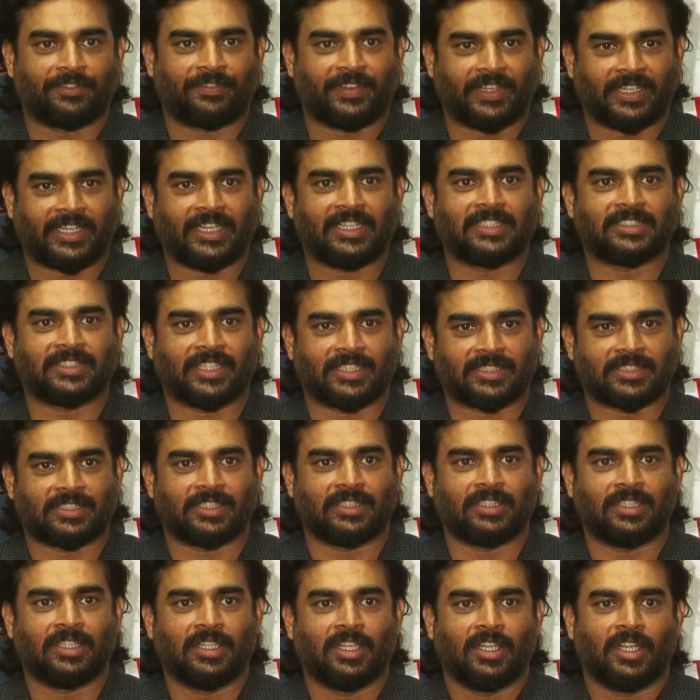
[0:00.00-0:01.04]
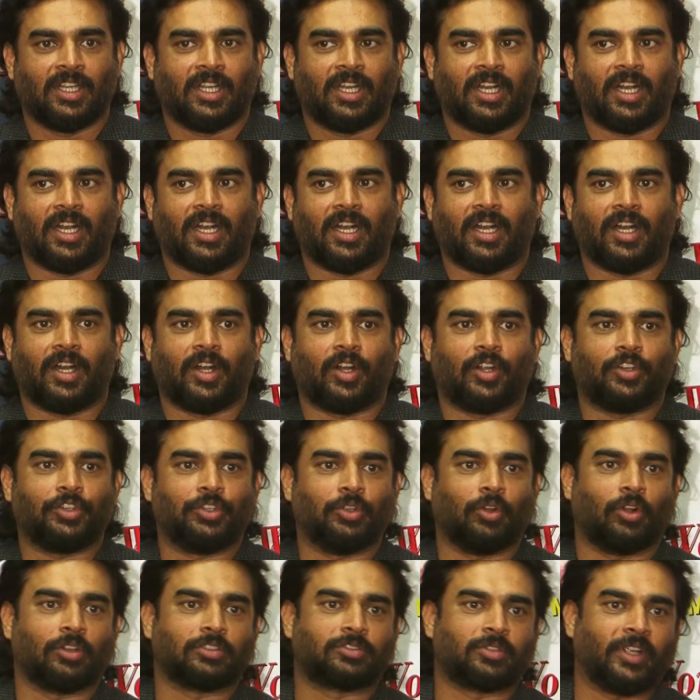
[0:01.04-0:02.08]
fatigue sets in,
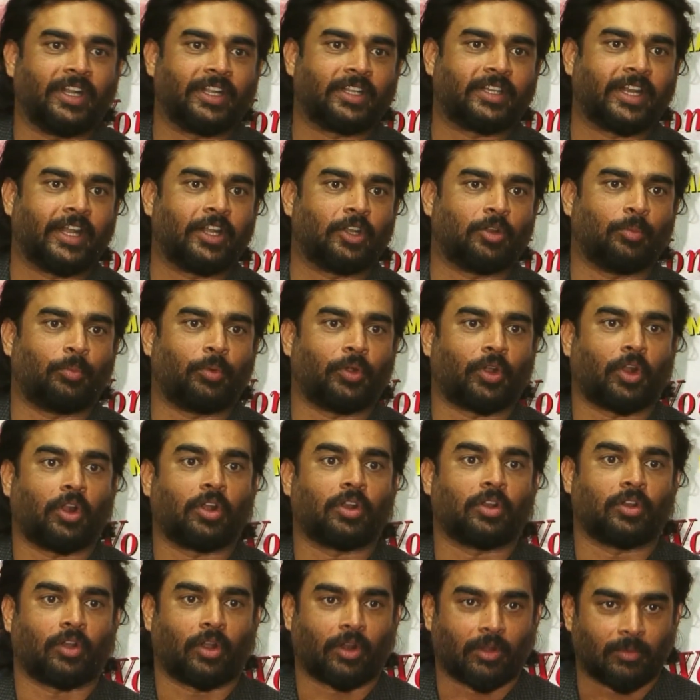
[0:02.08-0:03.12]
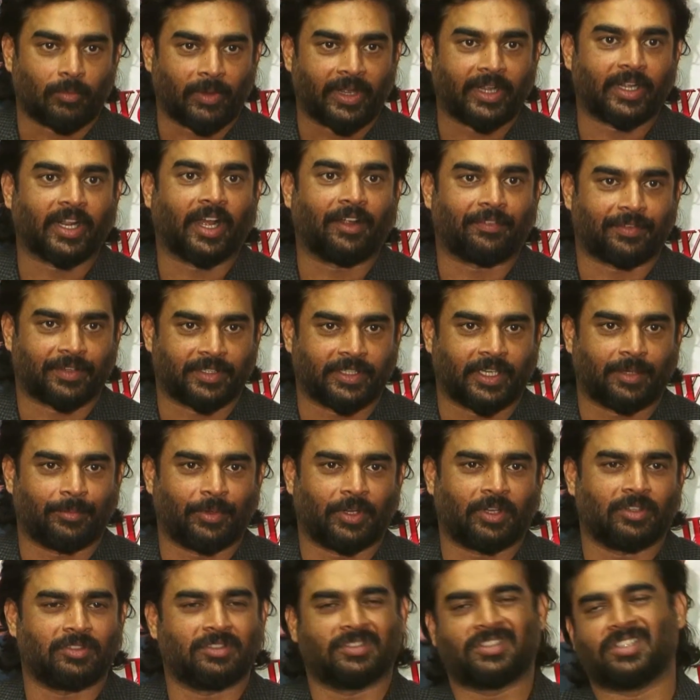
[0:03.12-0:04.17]
you also tend to put on a lot of weight after that
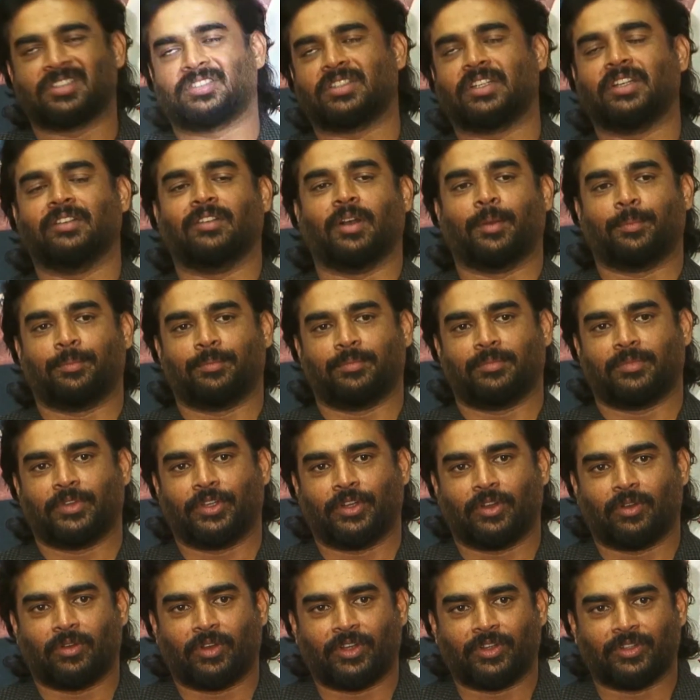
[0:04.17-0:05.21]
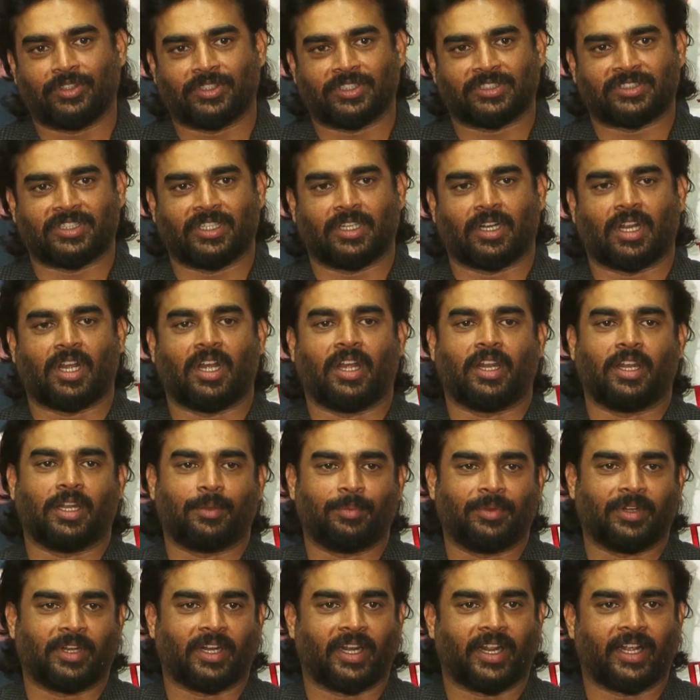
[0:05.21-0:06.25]
because you just give up. You just say, let
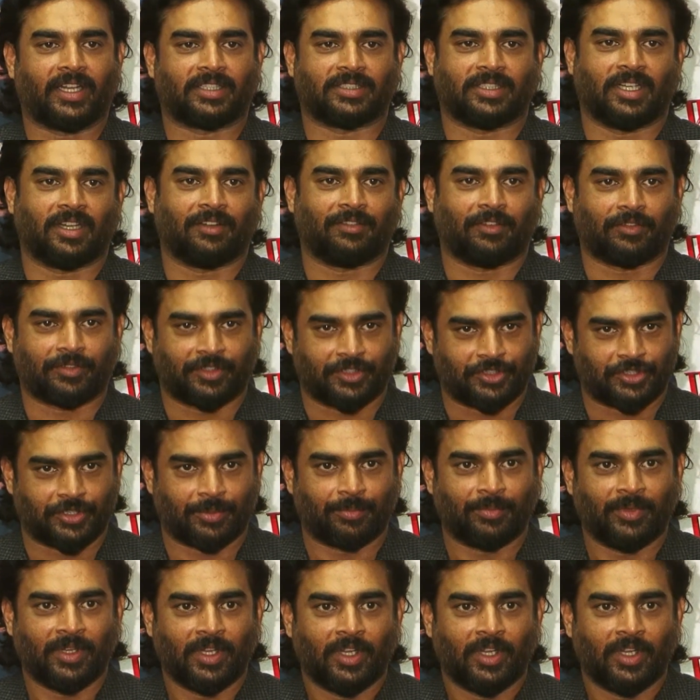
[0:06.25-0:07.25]
me relax, enough of the gym.